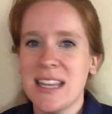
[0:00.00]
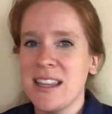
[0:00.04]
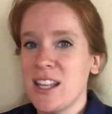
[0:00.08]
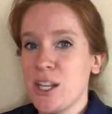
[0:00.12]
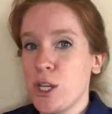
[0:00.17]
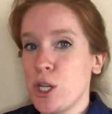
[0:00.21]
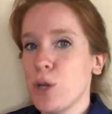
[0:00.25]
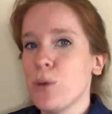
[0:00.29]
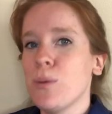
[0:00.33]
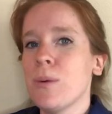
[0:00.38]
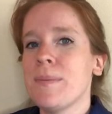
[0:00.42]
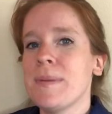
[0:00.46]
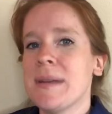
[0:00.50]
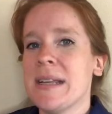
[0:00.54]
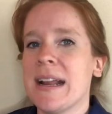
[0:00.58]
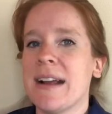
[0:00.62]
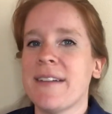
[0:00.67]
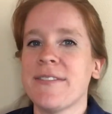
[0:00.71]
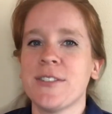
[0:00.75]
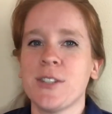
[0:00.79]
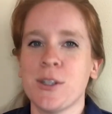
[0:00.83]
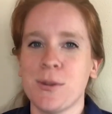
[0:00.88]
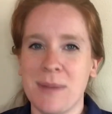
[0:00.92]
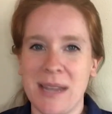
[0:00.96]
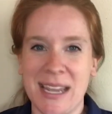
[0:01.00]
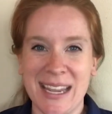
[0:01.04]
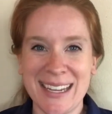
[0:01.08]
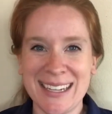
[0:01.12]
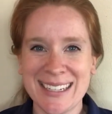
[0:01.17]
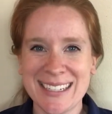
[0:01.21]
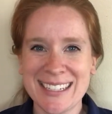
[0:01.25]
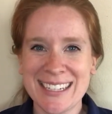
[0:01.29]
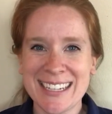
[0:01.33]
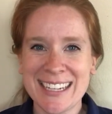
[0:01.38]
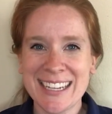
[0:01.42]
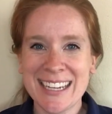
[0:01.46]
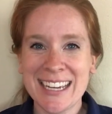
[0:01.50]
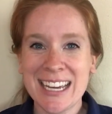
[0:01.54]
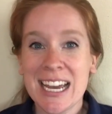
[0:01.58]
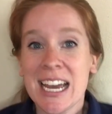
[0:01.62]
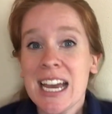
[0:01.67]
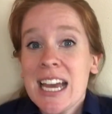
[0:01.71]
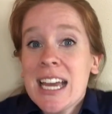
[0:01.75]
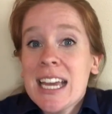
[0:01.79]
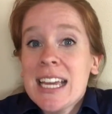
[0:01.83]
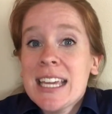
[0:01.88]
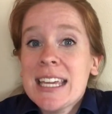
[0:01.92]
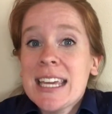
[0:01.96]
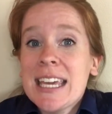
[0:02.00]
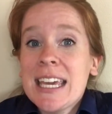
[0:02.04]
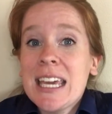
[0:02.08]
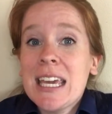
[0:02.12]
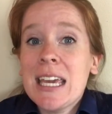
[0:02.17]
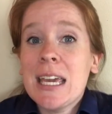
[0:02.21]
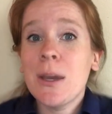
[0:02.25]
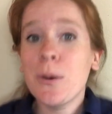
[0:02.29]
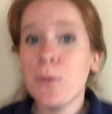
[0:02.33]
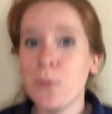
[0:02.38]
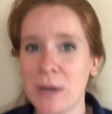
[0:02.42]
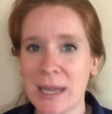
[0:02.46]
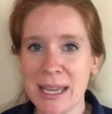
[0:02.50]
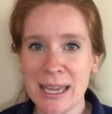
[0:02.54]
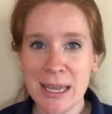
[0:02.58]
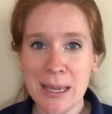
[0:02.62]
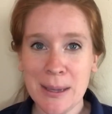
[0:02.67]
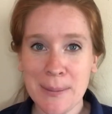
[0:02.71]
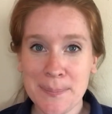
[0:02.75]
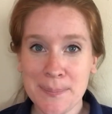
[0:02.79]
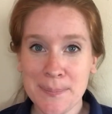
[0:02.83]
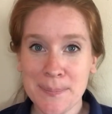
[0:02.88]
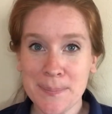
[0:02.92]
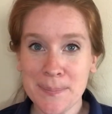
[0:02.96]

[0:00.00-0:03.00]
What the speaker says: and then you repeat after me. Kiwi.